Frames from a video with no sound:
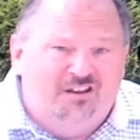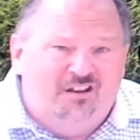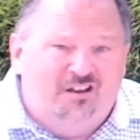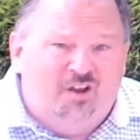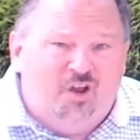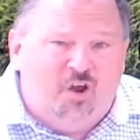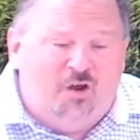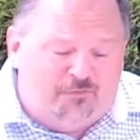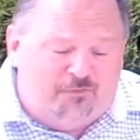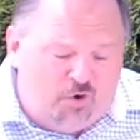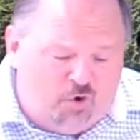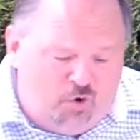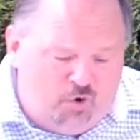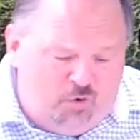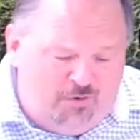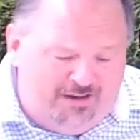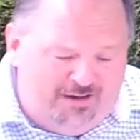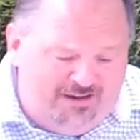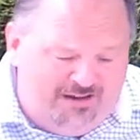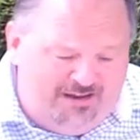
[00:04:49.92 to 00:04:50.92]
of
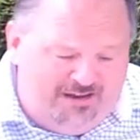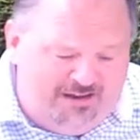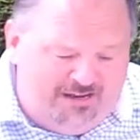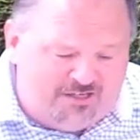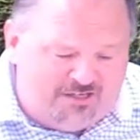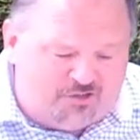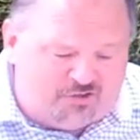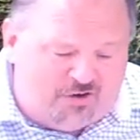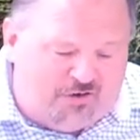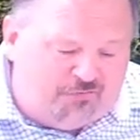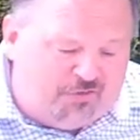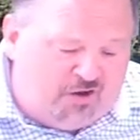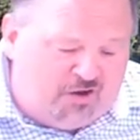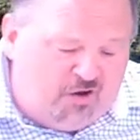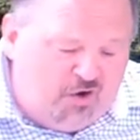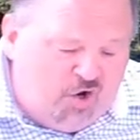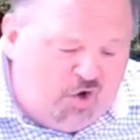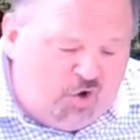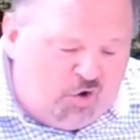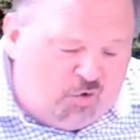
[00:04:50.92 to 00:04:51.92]
who he is, of the
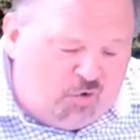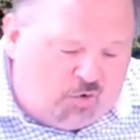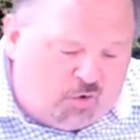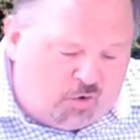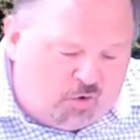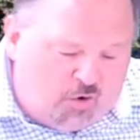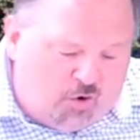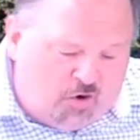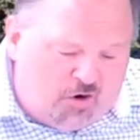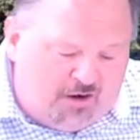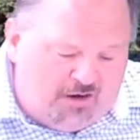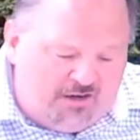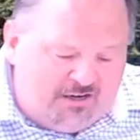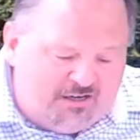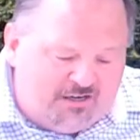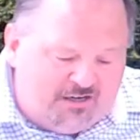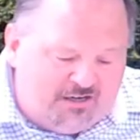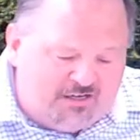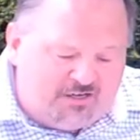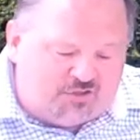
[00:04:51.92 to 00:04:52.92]

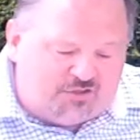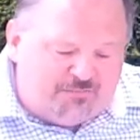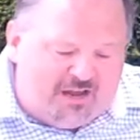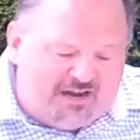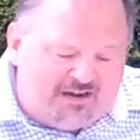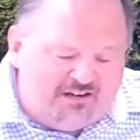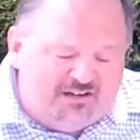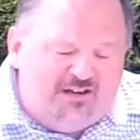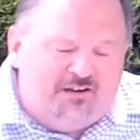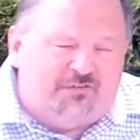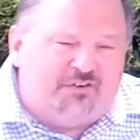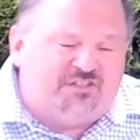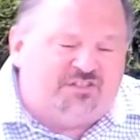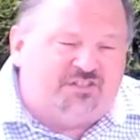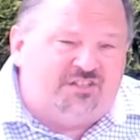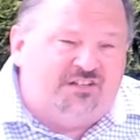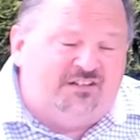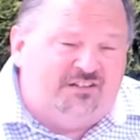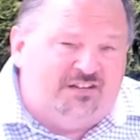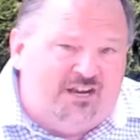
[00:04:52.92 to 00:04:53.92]
glorious and
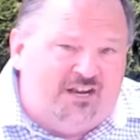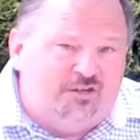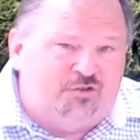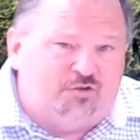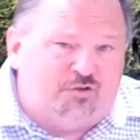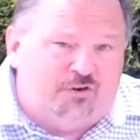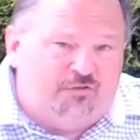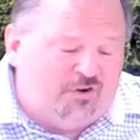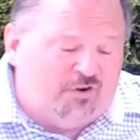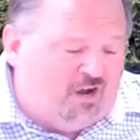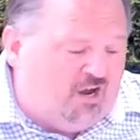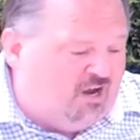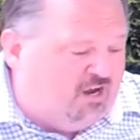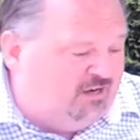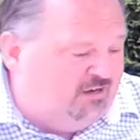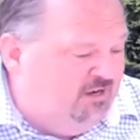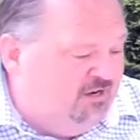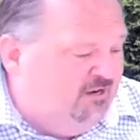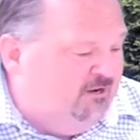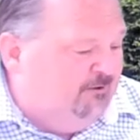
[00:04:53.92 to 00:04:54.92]
magnificent nature of
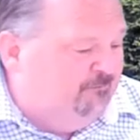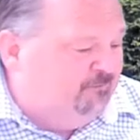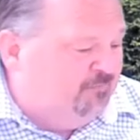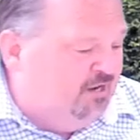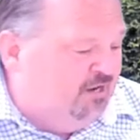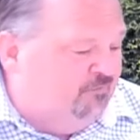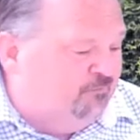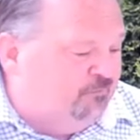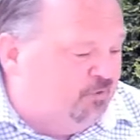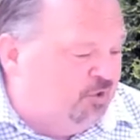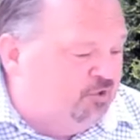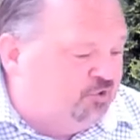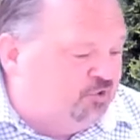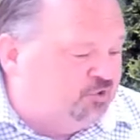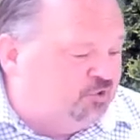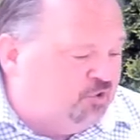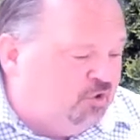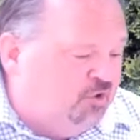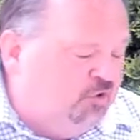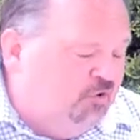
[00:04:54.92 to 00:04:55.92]
God. In verse
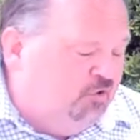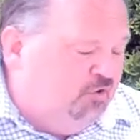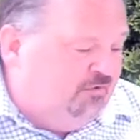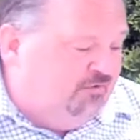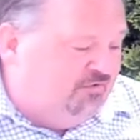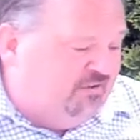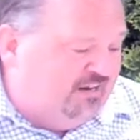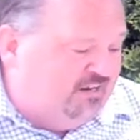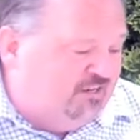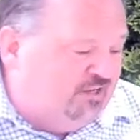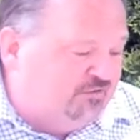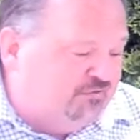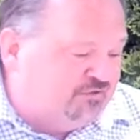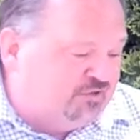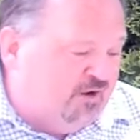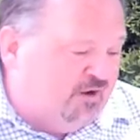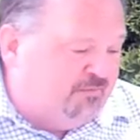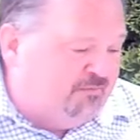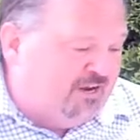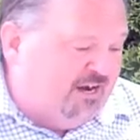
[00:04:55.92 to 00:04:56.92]
2 of
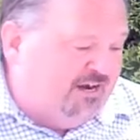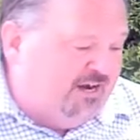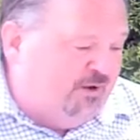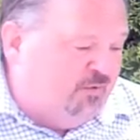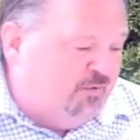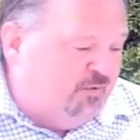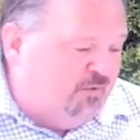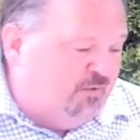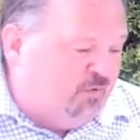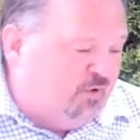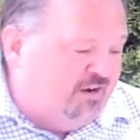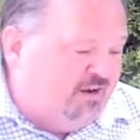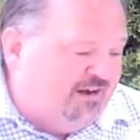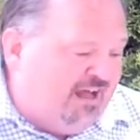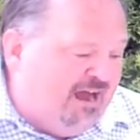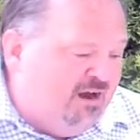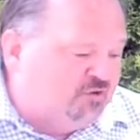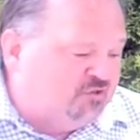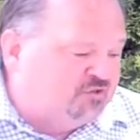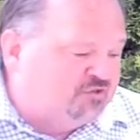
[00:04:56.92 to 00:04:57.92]
Psalm 91, I
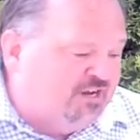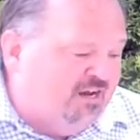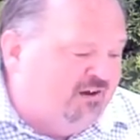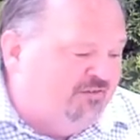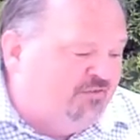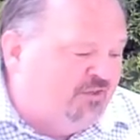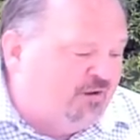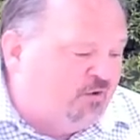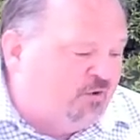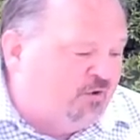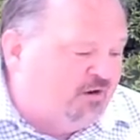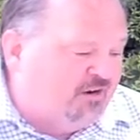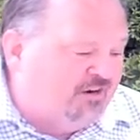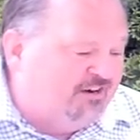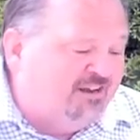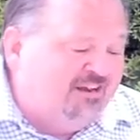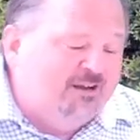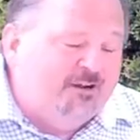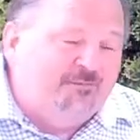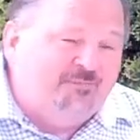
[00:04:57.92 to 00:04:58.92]
will say of the Lord,
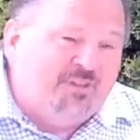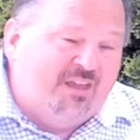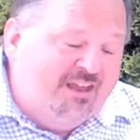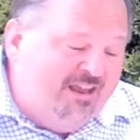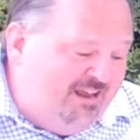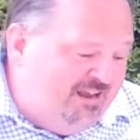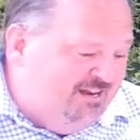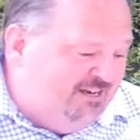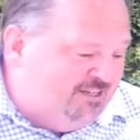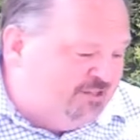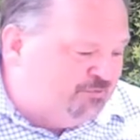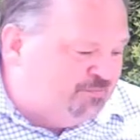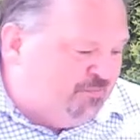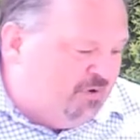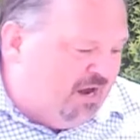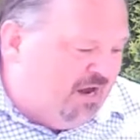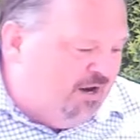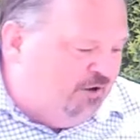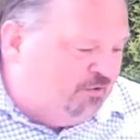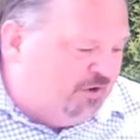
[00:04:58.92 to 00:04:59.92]
he is
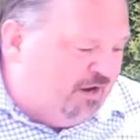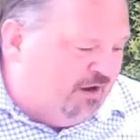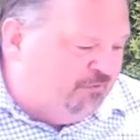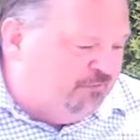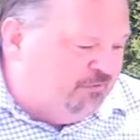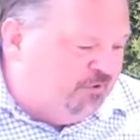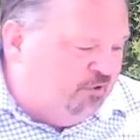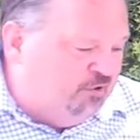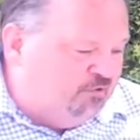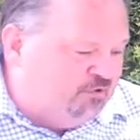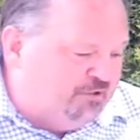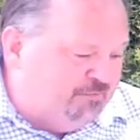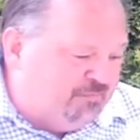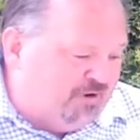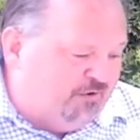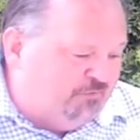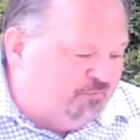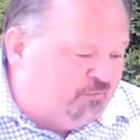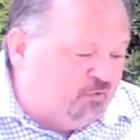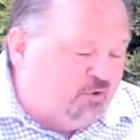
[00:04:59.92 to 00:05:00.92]
my refuge and
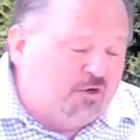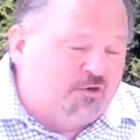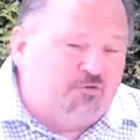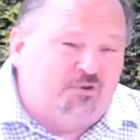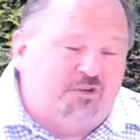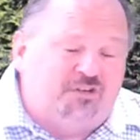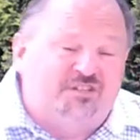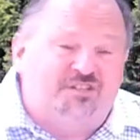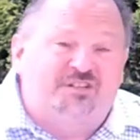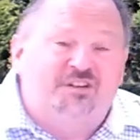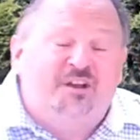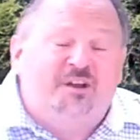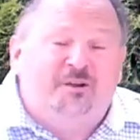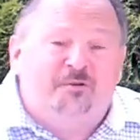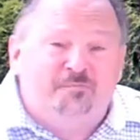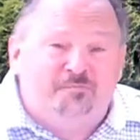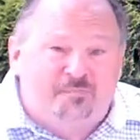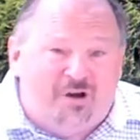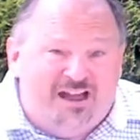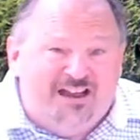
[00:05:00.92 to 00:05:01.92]
my fortress,
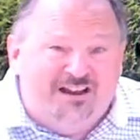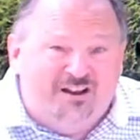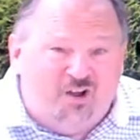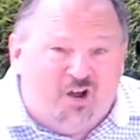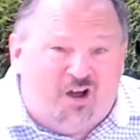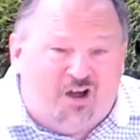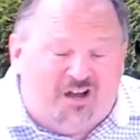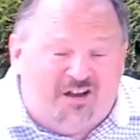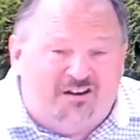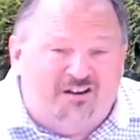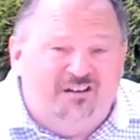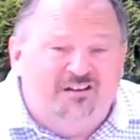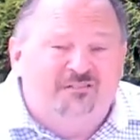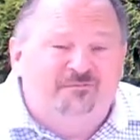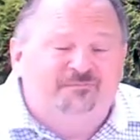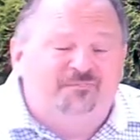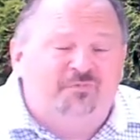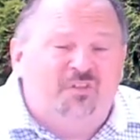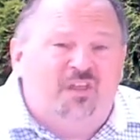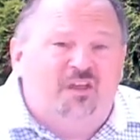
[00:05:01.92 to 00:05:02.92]
my God,
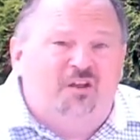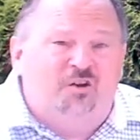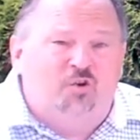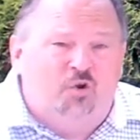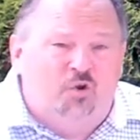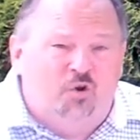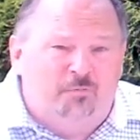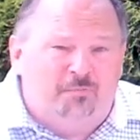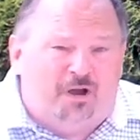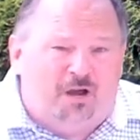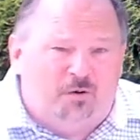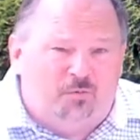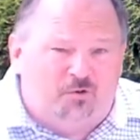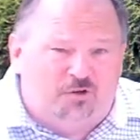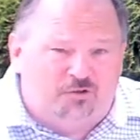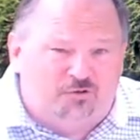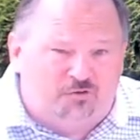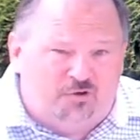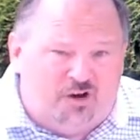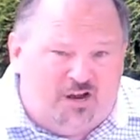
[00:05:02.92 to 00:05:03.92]
in whom I will
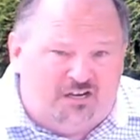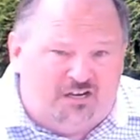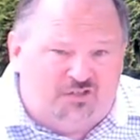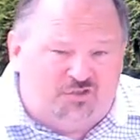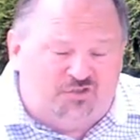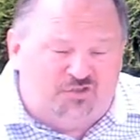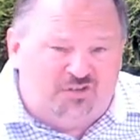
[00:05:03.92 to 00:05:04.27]
trust.